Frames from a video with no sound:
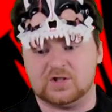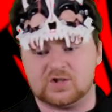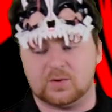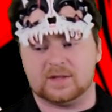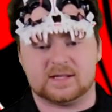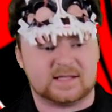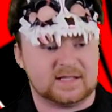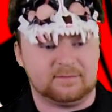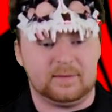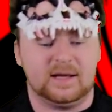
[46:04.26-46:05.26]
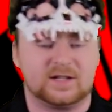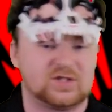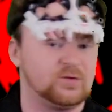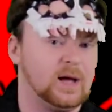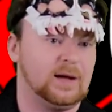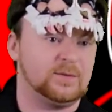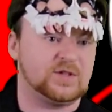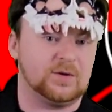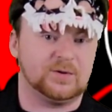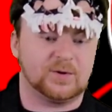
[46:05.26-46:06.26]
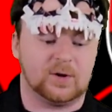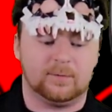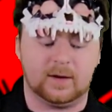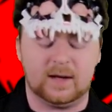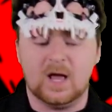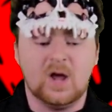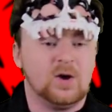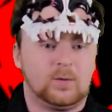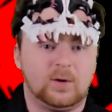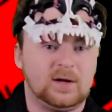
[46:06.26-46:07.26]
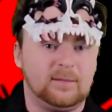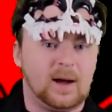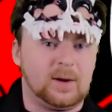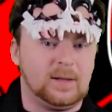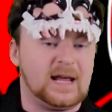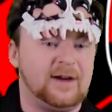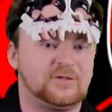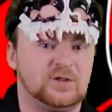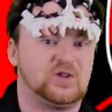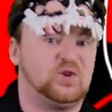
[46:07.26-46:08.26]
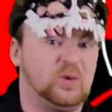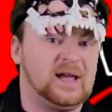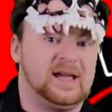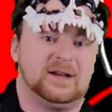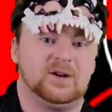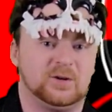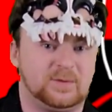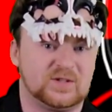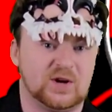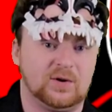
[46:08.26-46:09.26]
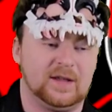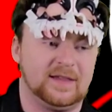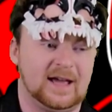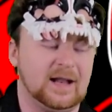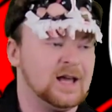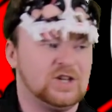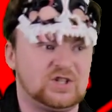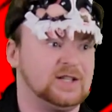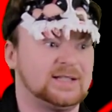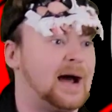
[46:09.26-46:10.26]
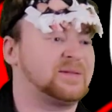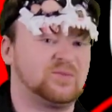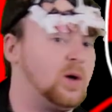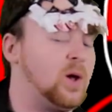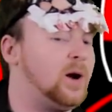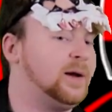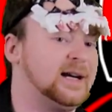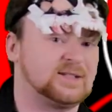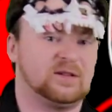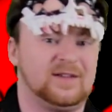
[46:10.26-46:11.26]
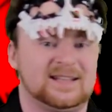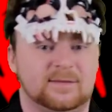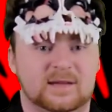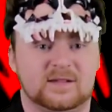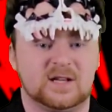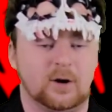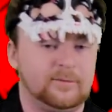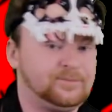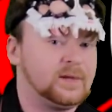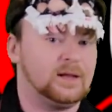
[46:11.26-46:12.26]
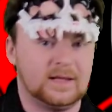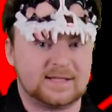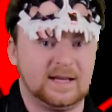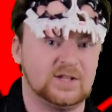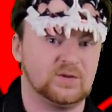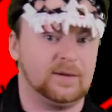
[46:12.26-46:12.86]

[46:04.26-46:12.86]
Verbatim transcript: she's sort of this, this meek uh, shelter girl, but we're going to model it after Queen, her persona that she adopts while on Heist with the Phantom Thief. So let's get into